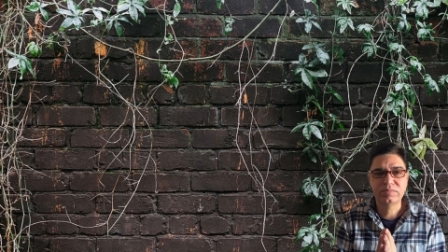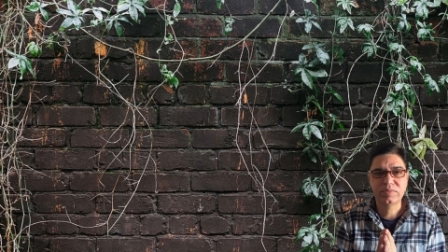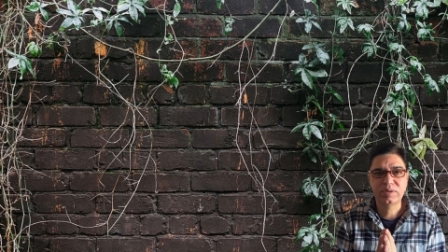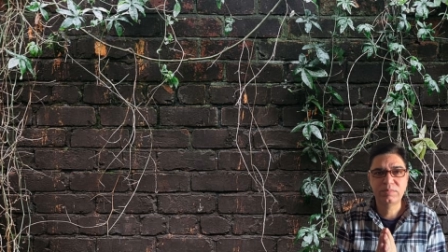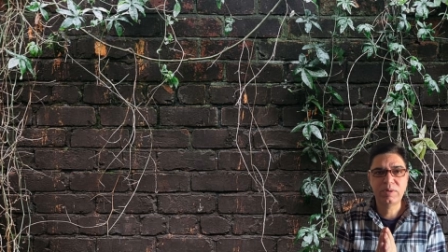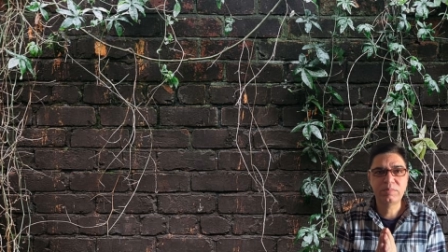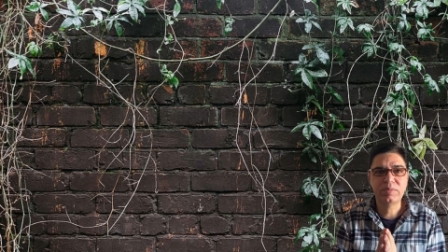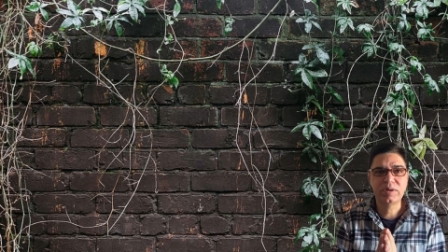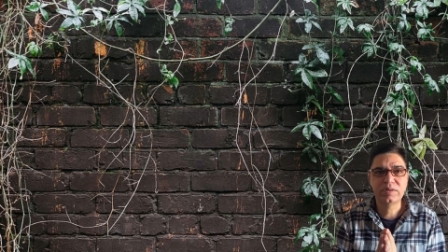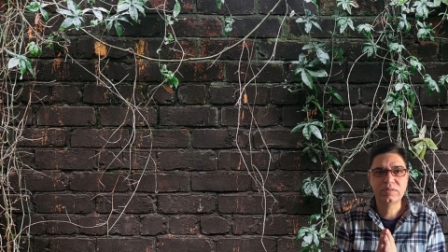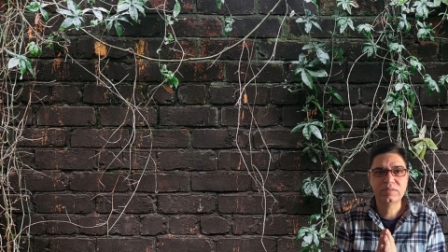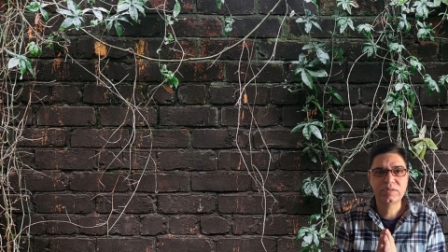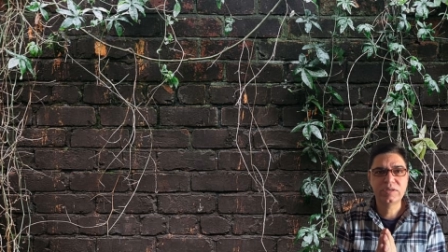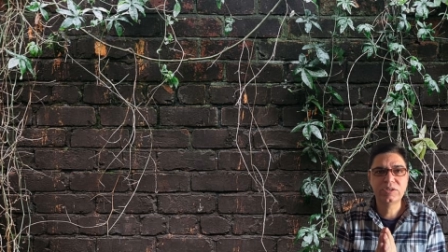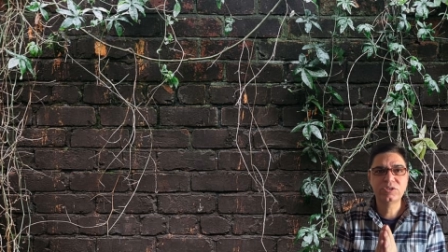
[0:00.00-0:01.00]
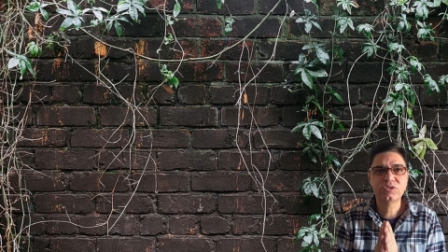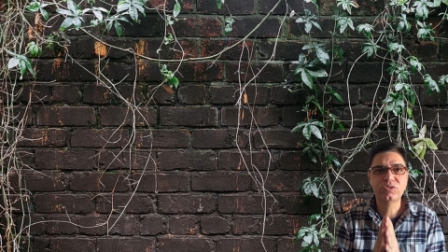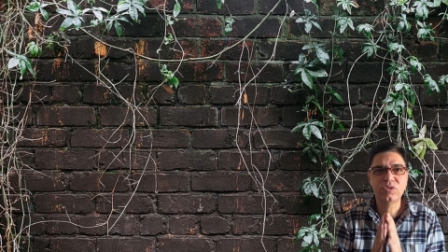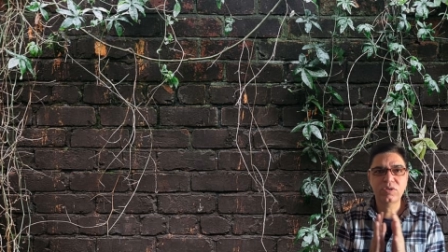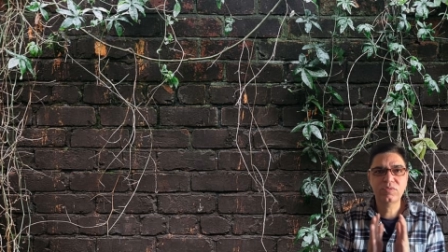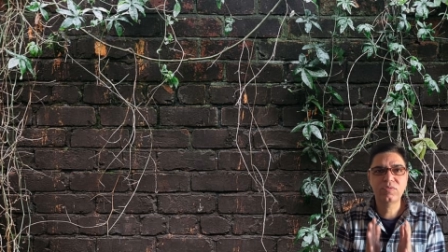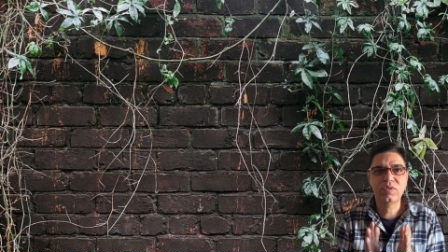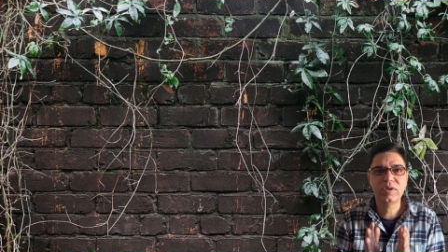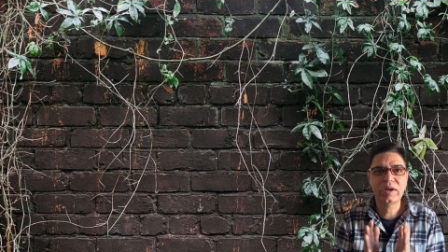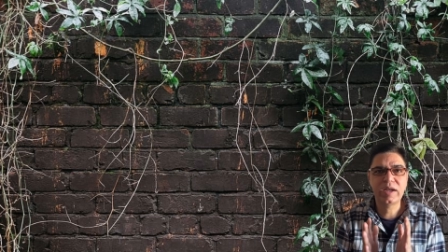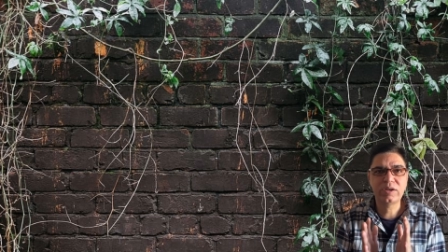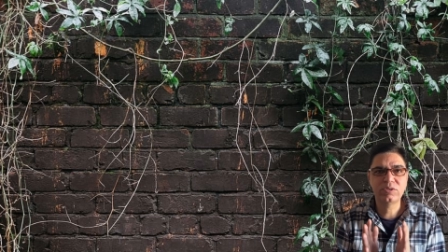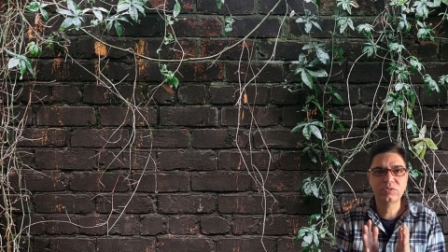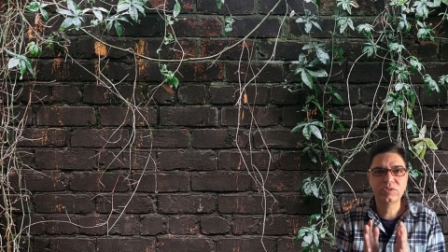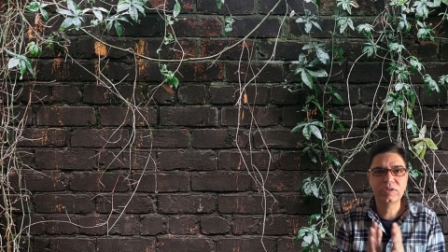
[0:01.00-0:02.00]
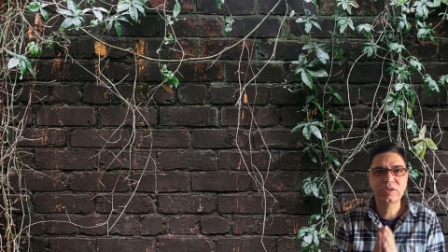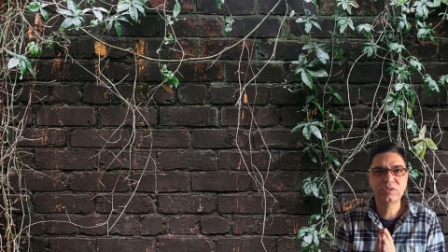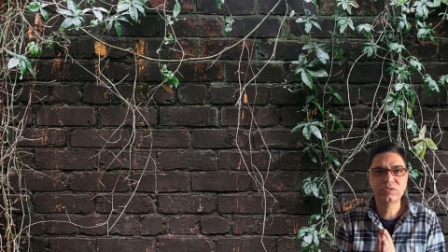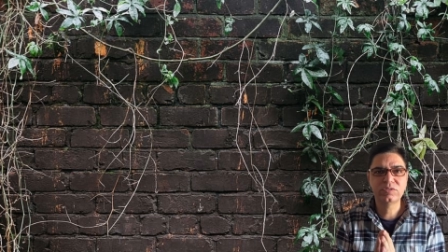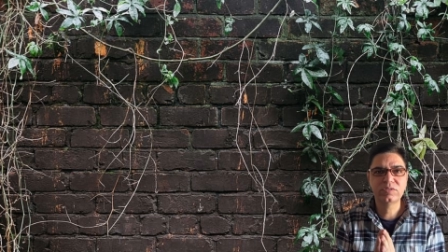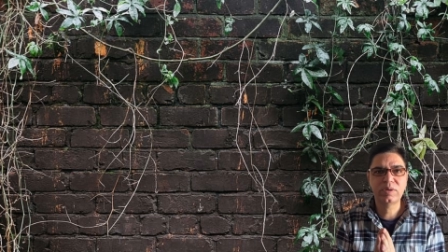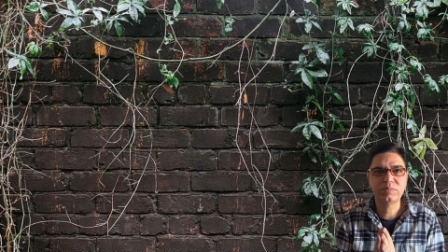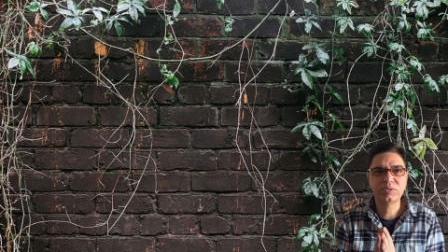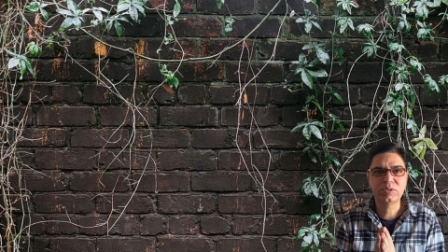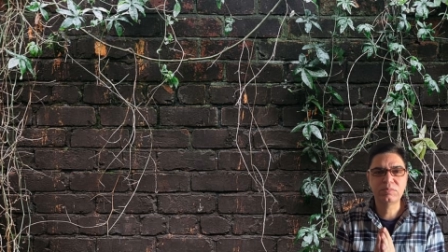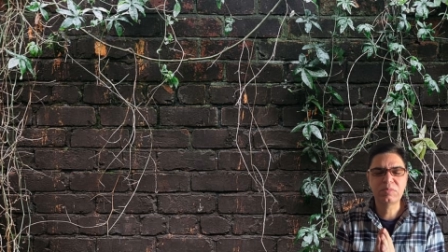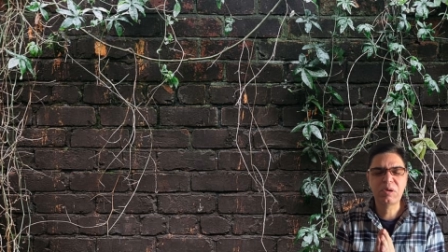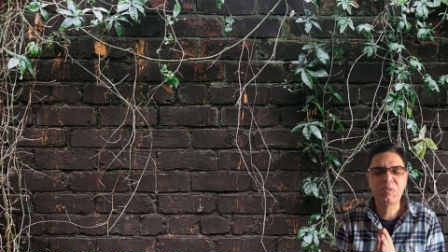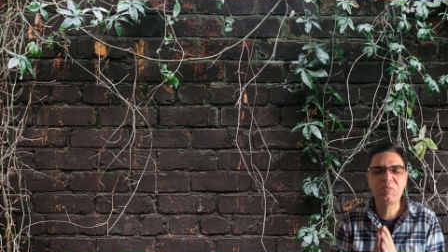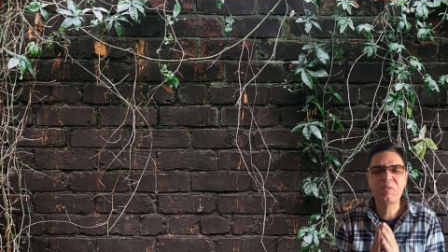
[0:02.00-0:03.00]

Remember, it's not for diagnosing intussusception.